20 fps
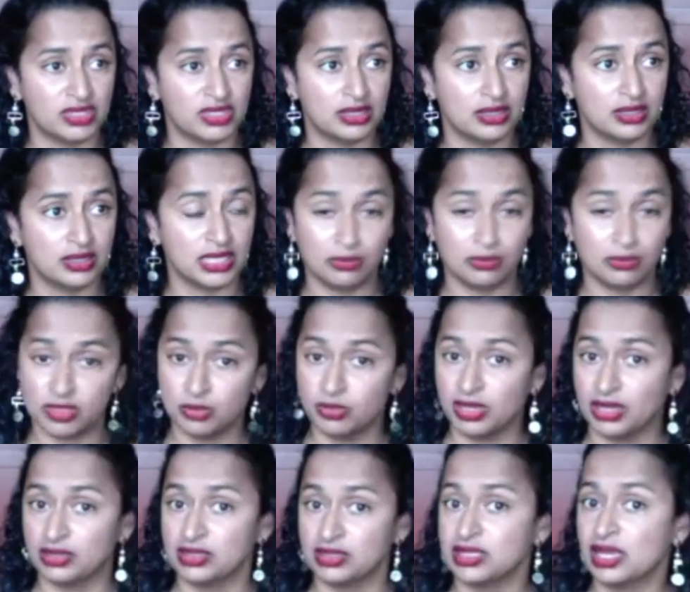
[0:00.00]
deemed to be
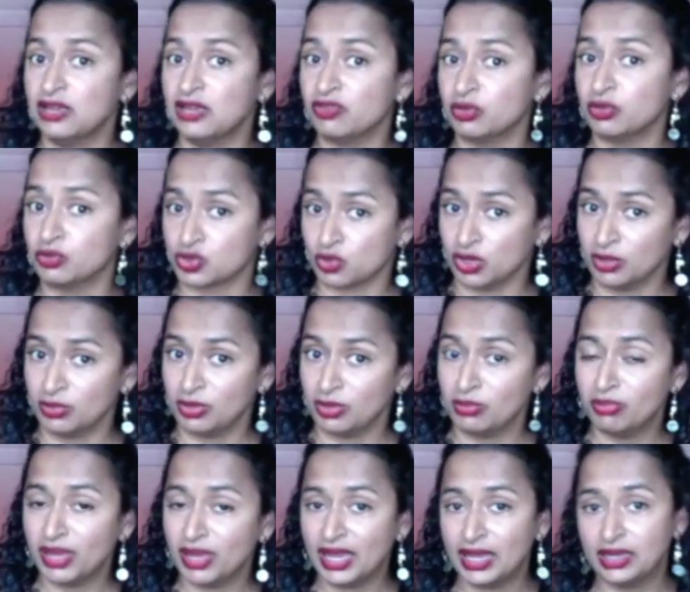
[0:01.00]
unsafe and was going to be
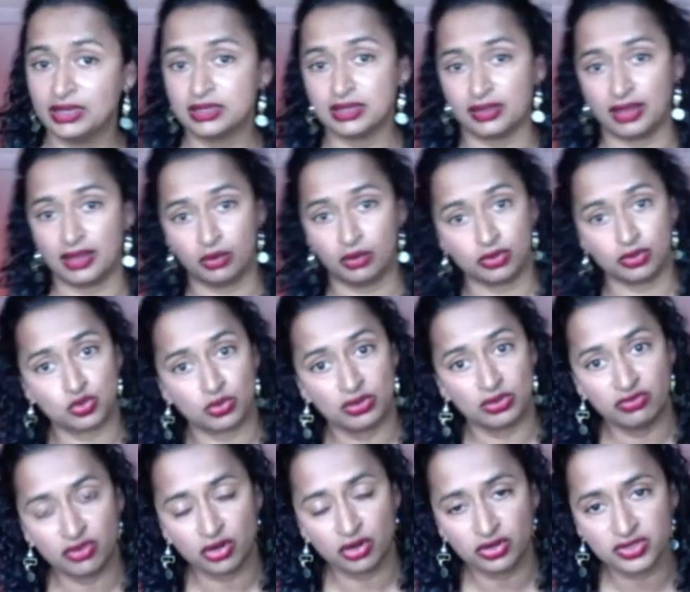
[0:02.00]
banned, and that was
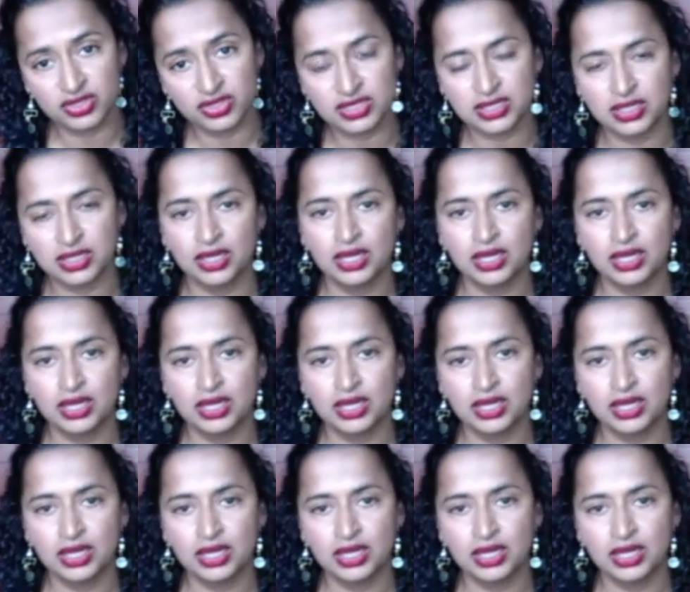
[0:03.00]
reversed.